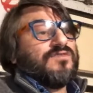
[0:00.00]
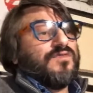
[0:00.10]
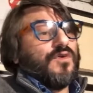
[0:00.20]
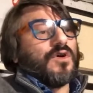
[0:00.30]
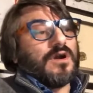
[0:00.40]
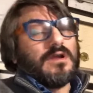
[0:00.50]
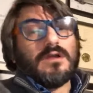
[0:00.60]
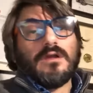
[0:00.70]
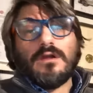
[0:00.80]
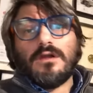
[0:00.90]
for
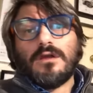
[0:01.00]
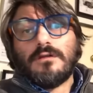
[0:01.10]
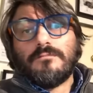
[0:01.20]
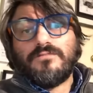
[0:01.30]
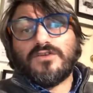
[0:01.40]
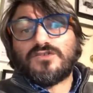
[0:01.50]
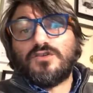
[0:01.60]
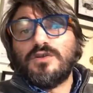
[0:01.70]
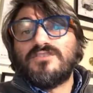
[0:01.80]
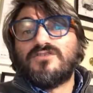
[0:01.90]
the
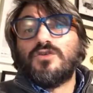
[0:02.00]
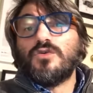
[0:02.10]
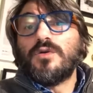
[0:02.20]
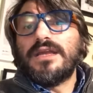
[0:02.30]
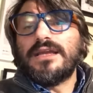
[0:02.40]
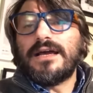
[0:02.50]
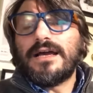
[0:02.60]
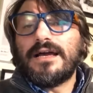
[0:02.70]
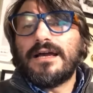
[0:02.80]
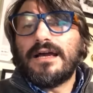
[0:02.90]
students during
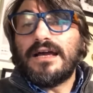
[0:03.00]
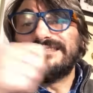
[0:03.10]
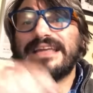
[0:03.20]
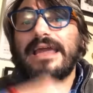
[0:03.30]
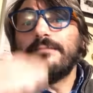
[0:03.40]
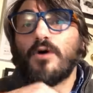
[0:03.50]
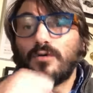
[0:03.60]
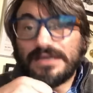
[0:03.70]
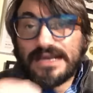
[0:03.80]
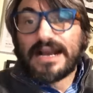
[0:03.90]
a demo
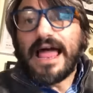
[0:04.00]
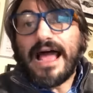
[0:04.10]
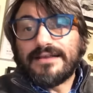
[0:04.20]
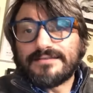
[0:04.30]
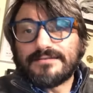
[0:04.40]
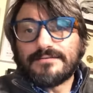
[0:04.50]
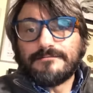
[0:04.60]
in class